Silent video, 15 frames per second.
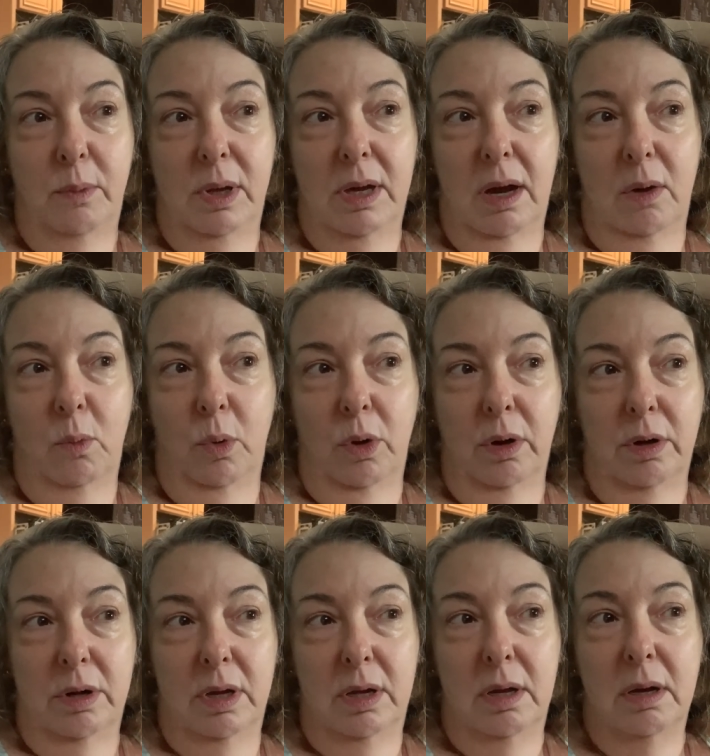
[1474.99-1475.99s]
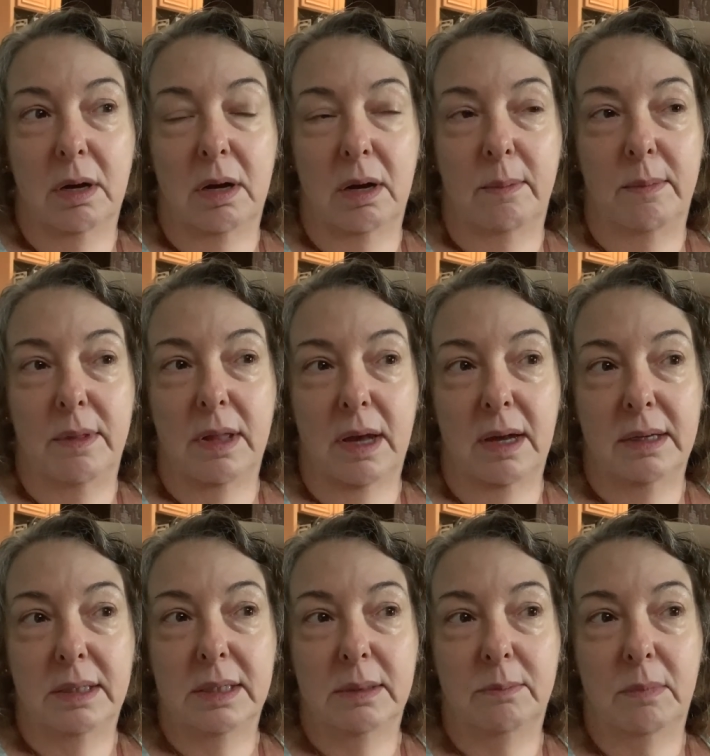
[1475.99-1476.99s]
we got word um,
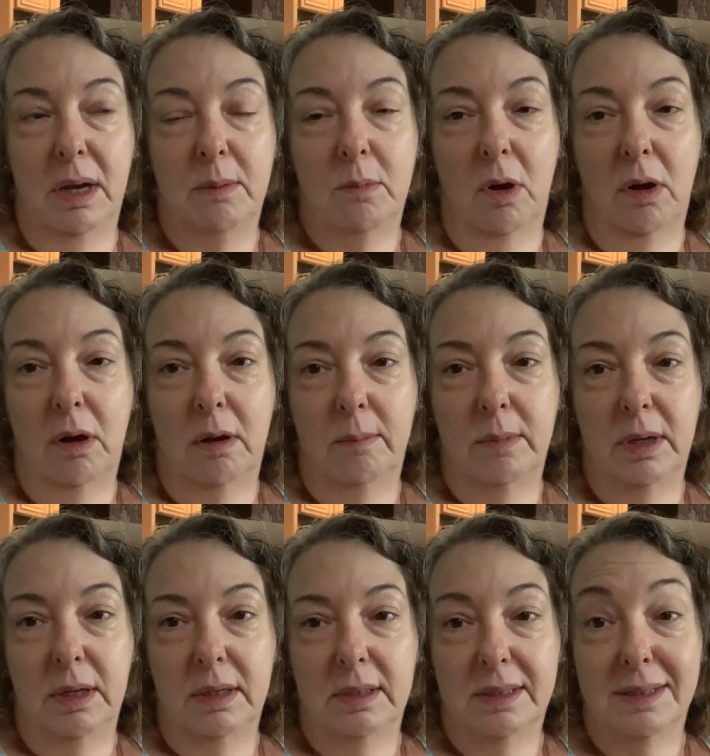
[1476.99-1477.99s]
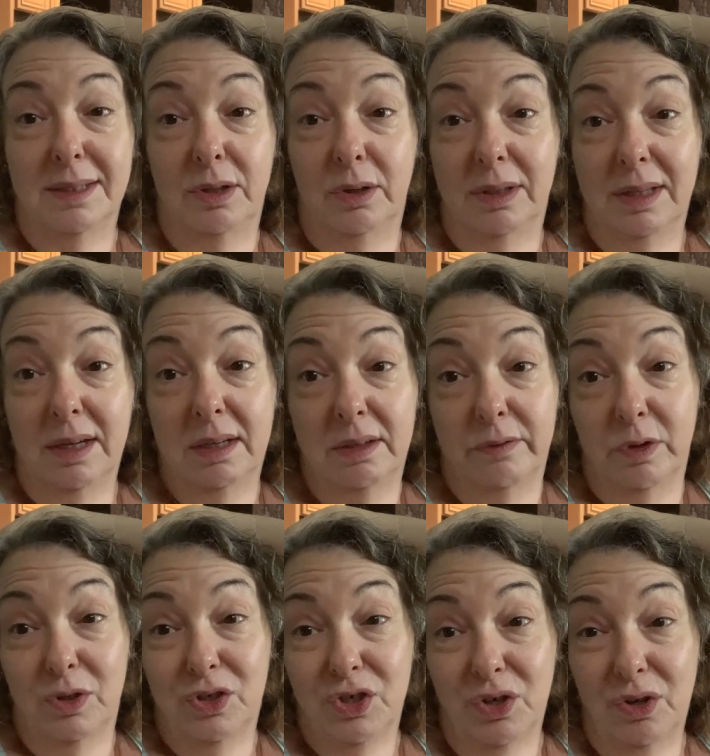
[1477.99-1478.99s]
that my mom is nearing the end of
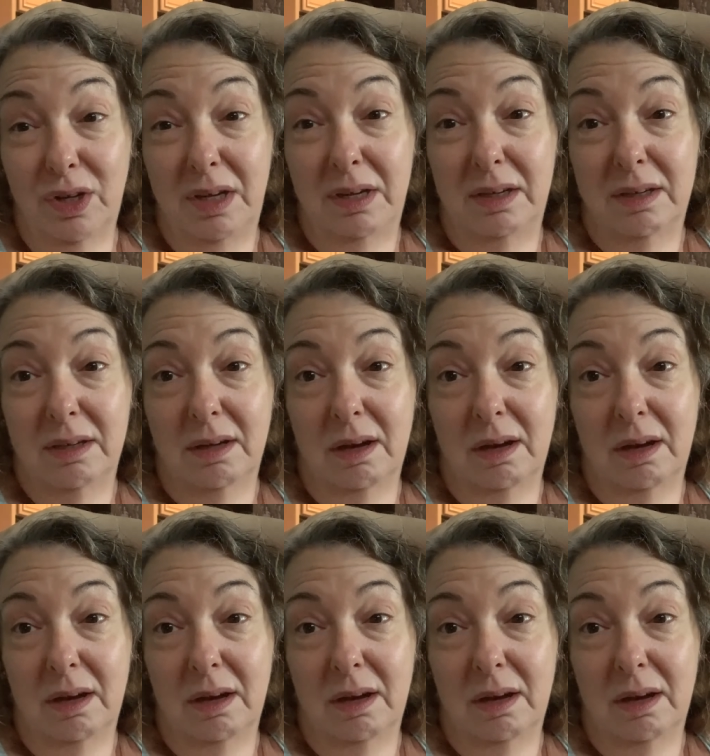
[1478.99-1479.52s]
her journey.